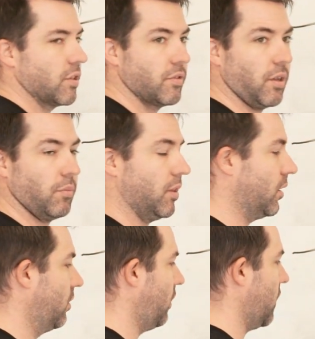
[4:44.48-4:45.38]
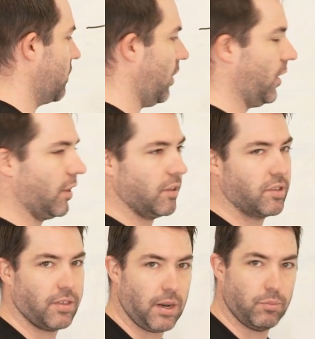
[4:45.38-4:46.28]
of something, right? So like, let's
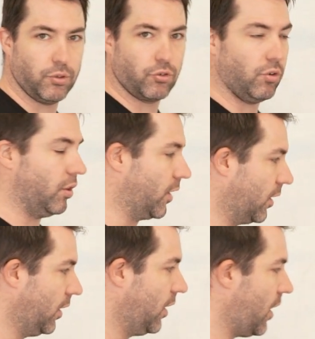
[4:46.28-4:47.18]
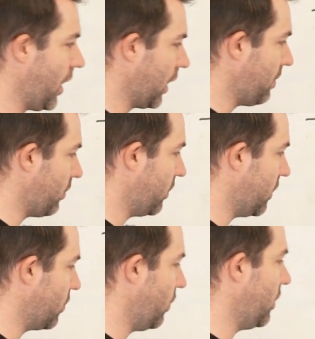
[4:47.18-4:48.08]
say that I'm patrolling and I come up to
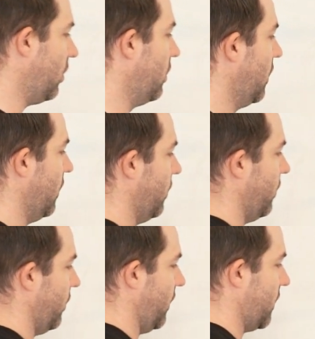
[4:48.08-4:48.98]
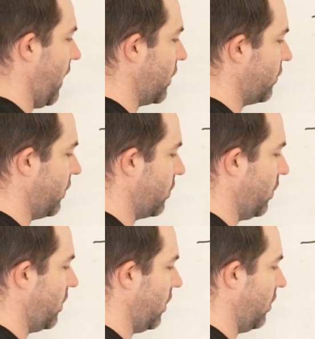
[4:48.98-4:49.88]
this window. This edge of this
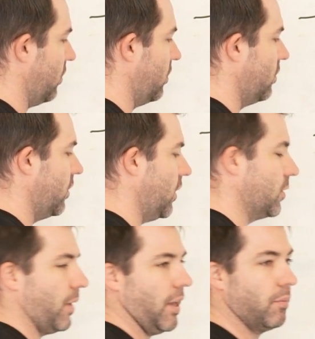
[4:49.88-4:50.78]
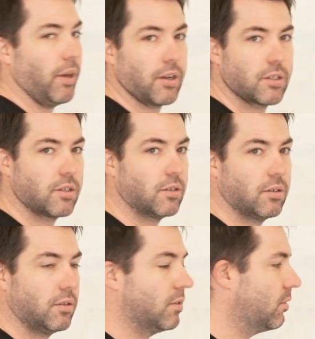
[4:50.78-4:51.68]
window is my apex,
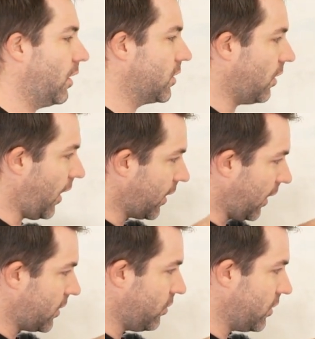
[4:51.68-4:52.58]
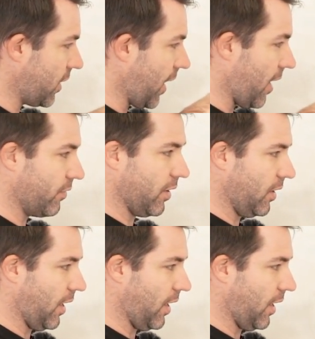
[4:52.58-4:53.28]
right? So as soon as I have